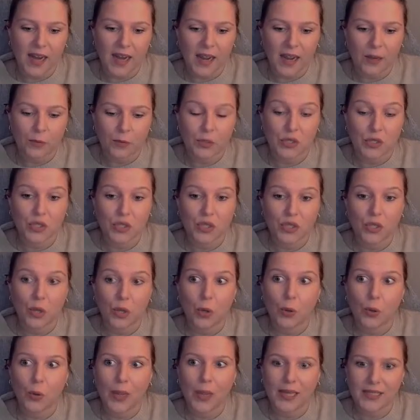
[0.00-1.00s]
I was
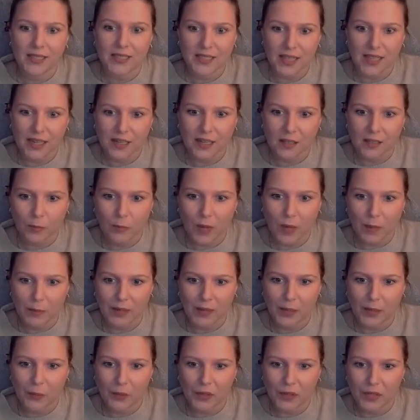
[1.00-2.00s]
so excited about
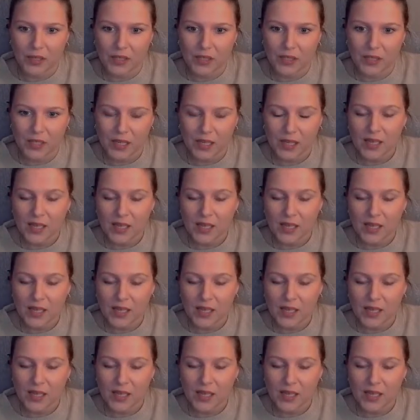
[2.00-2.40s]
my work